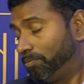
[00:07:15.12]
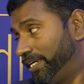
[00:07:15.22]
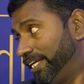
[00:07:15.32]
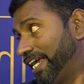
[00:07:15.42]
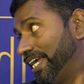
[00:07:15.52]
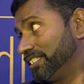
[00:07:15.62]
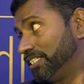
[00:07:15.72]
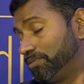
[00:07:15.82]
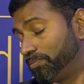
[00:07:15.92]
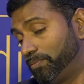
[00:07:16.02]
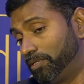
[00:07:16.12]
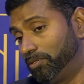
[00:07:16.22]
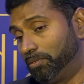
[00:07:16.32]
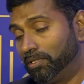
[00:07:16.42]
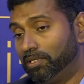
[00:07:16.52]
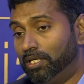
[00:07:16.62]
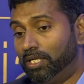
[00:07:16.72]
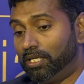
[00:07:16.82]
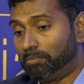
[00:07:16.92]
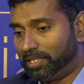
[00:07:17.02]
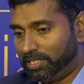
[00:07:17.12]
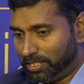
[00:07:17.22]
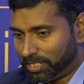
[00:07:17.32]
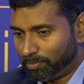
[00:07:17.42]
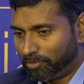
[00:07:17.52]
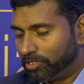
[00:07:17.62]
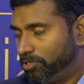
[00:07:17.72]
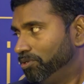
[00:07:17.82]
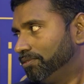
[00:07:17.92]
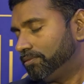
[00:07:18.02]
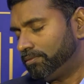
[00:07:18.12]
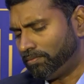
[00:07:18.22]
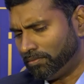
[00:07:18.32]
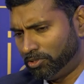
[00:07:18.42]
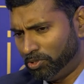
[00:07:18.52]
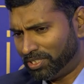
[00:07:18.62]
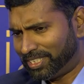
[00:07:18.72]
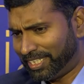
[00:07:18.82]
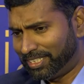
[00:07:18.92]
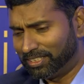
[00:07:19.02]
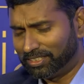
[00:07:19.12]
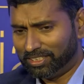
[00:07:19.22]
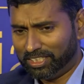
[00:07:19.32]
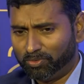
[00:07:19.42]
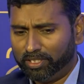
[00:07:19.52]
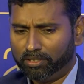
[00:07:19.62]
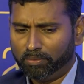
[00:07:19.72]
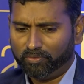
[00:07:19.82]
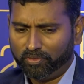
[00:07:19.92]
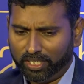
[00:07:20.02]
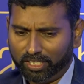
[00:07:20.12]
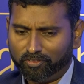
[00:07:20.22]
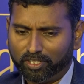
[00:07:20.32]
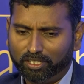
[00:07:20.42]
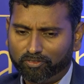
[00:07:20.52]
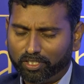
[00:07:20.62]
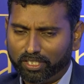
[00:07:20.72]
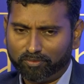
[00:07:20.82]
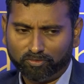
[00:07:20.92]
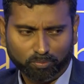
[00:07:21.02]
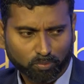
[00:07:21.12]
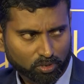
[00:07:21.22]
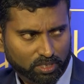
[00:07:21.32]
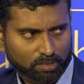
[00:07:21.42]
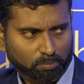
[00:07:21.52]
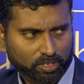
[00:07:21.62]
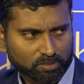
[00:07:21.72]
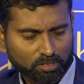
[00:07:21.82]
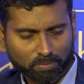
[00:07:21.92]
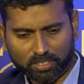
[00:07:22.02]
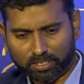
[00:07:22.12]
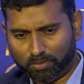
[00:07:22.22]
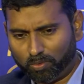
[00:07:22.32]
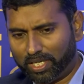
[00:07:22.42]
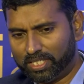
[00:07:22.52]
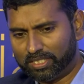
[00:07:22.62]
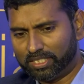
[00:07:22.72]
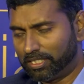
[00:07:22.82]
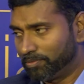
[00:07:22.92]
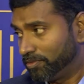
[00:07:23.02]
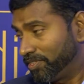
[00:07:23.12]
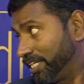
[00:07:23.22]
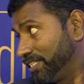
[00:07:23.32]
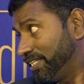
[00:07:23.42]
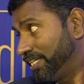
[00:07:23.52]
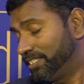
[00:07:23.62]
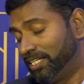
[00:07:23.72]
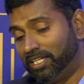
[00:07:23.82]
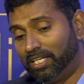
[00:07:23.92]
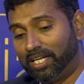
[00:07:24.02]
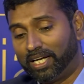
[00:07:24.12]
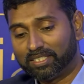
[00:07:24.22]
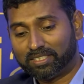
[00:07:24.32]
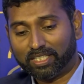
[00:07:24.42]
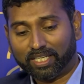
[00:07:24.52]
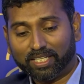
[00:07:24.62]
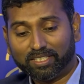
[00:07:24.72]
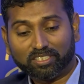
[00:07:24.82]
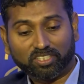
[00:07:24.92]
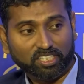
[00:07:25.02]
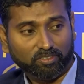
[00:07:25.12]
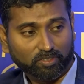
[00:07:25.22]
operating assets where people are going. But these type of newer sectors, it's really going to be very difficult for them for both the points which you mentioned. One is in terms of ticket size, and second, the stage of